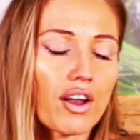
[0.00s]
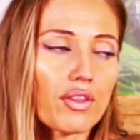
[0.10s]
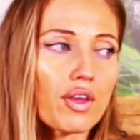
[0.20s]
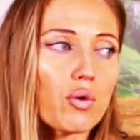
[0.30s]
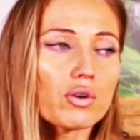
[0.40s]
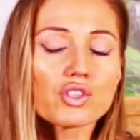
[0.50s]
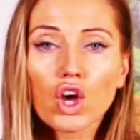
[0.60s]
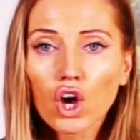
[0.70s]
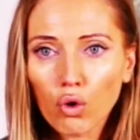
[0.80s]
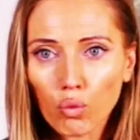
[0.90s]
And I think
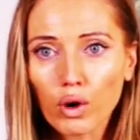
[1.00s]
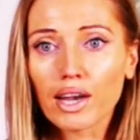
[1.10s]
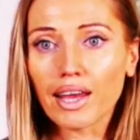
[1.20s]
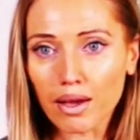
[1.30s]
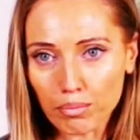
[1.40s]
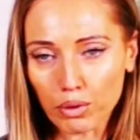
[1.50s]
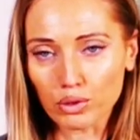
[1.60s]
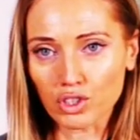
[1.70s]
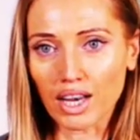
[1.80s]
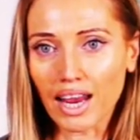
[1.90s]
what's really
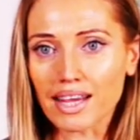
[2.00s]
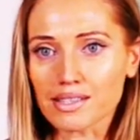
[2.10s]
important,